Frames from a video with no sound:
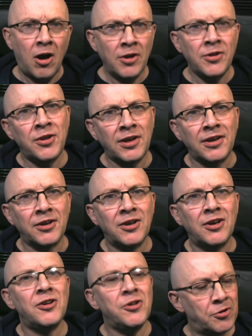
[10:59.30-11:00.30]
I think
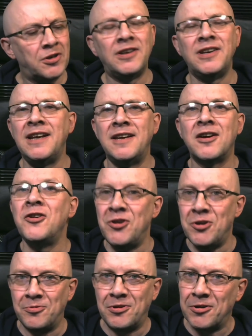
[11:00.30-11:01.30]
you're going to need a
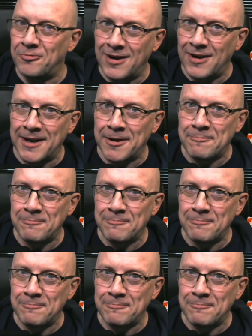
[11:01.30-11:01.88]
new career.